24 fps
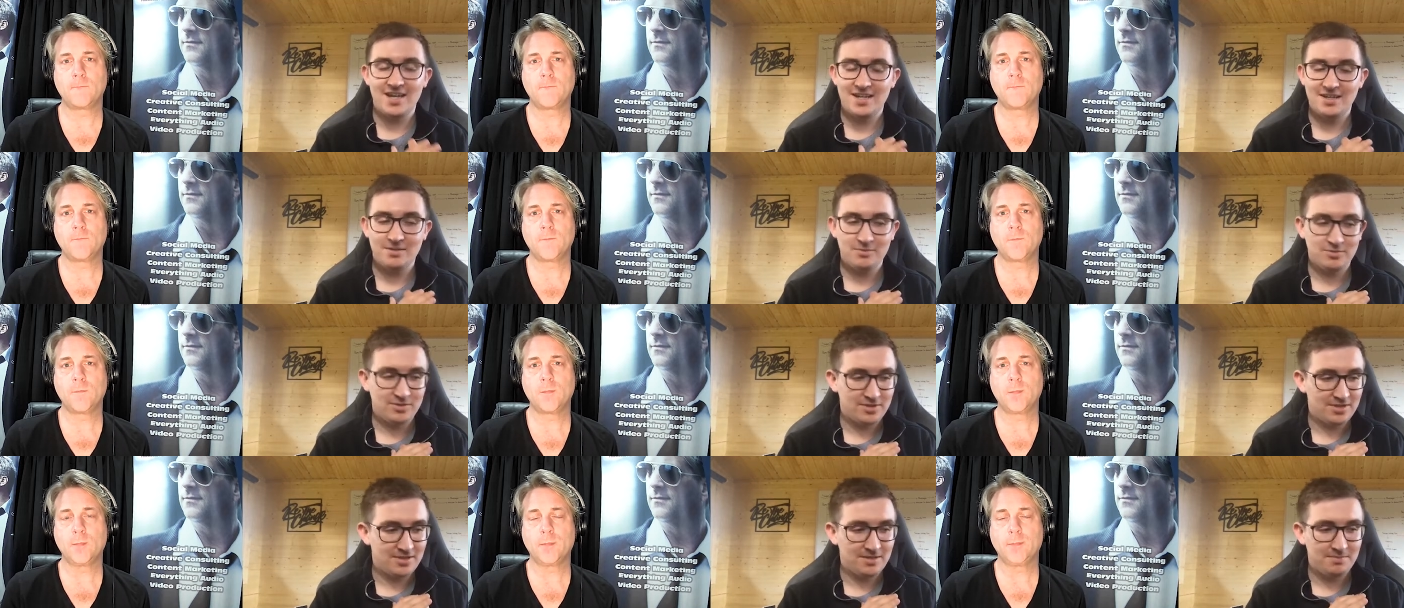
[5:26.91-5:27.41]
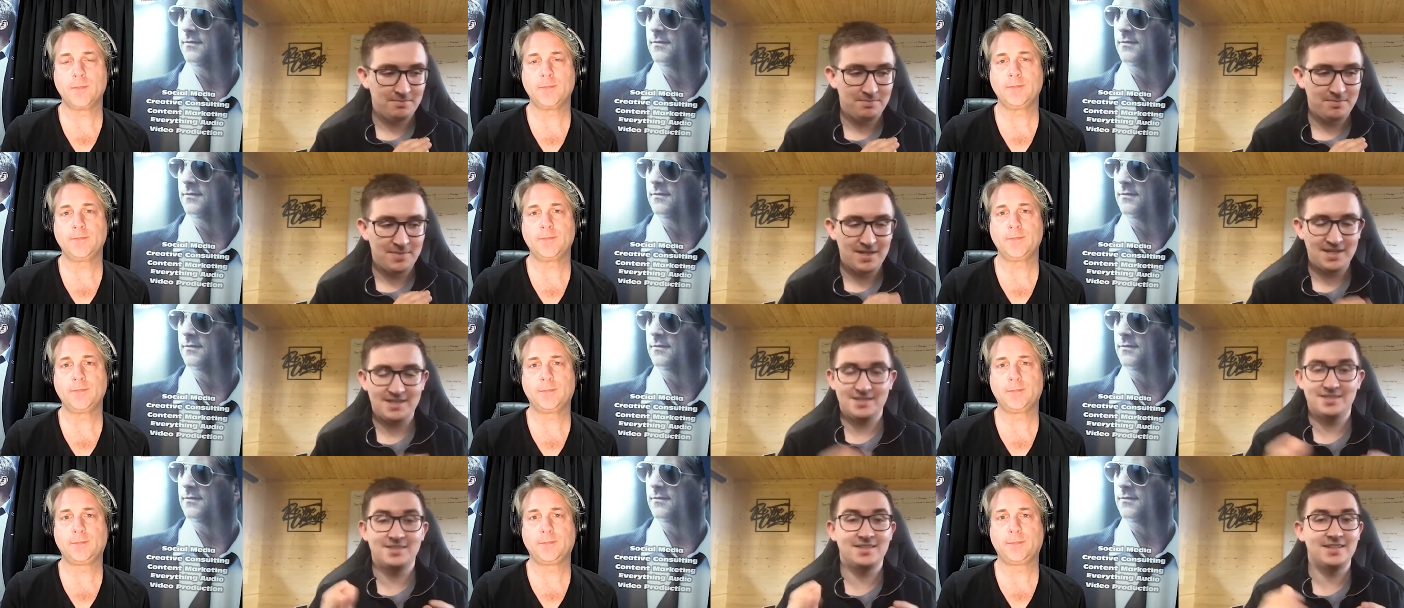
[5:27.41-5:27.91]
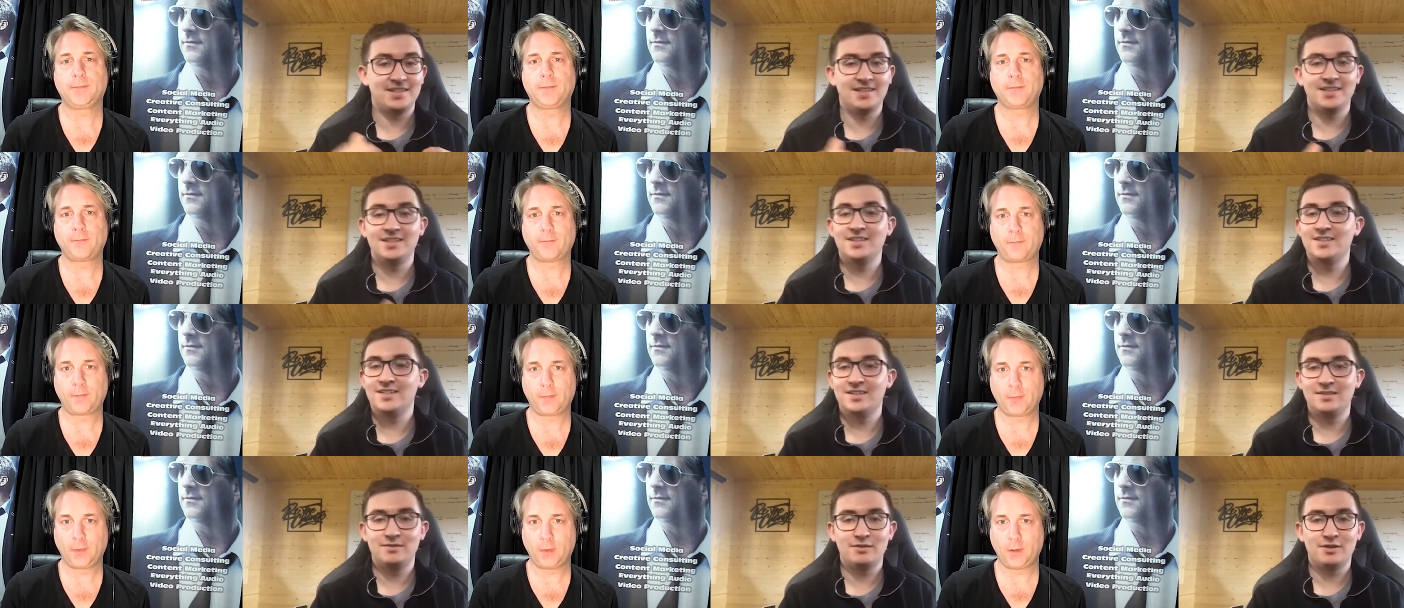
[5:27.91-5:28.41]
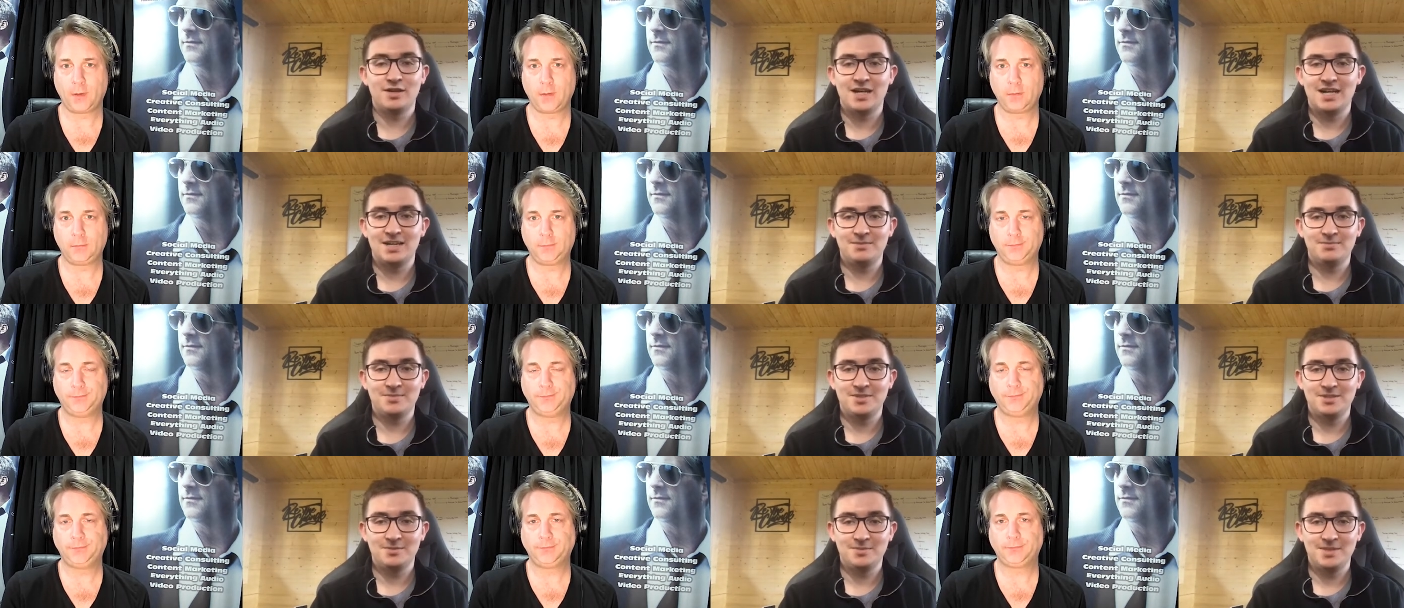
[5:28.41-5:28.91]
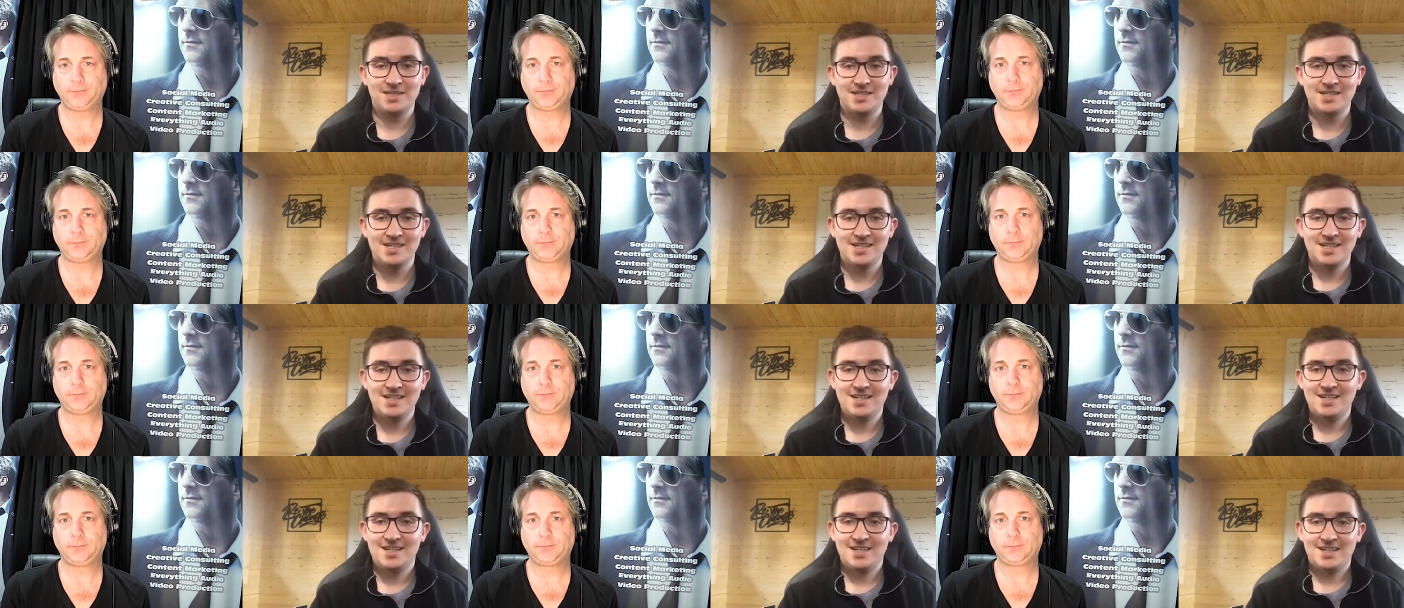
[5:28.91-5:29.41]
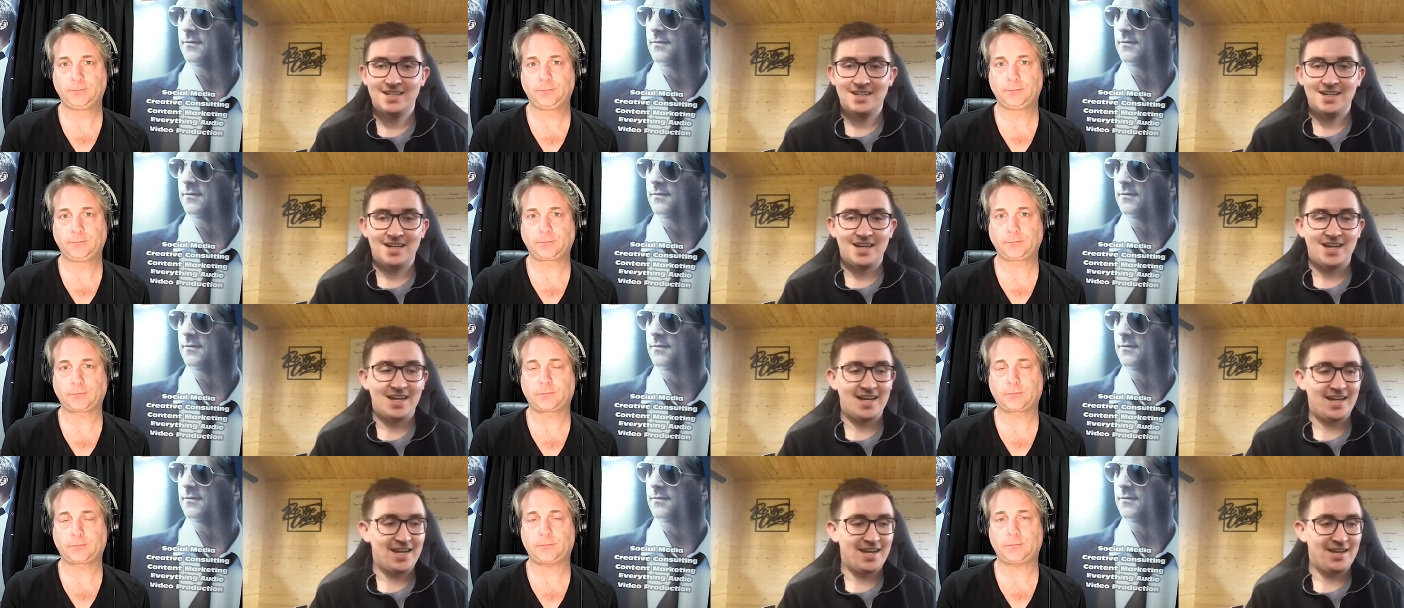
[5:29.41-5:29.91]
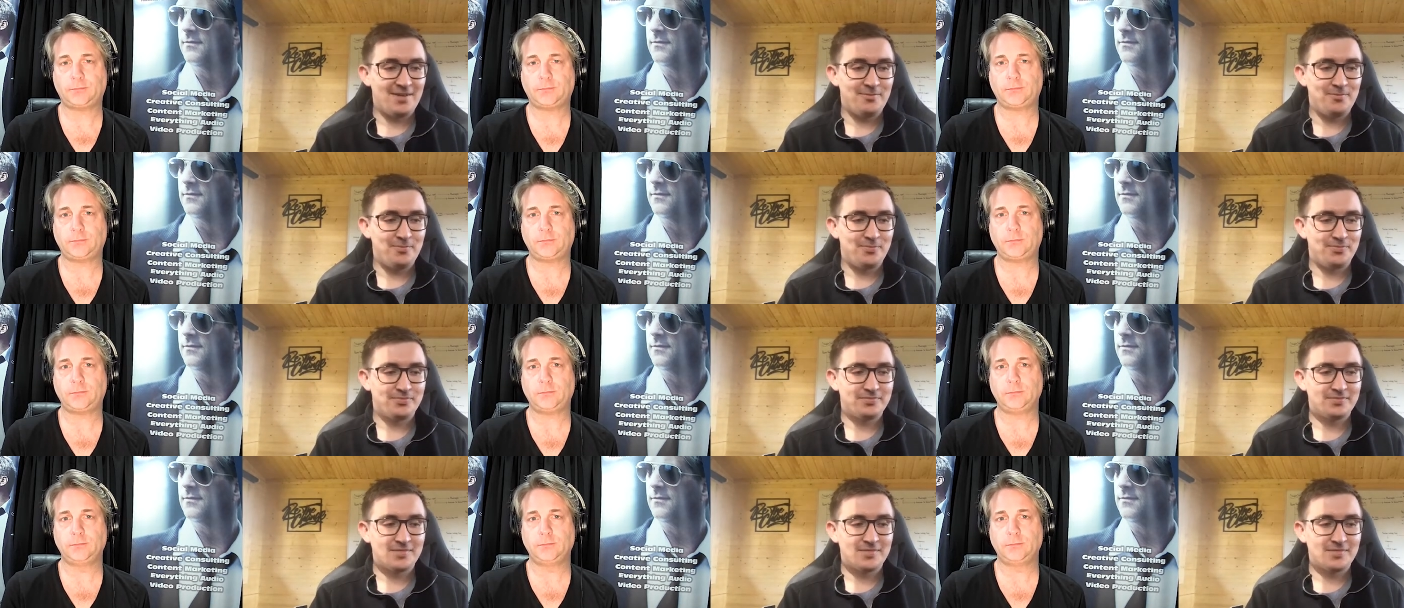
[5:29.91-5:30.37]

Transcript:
Speaker 1: And it was the best thing that could ever happen to me. Um,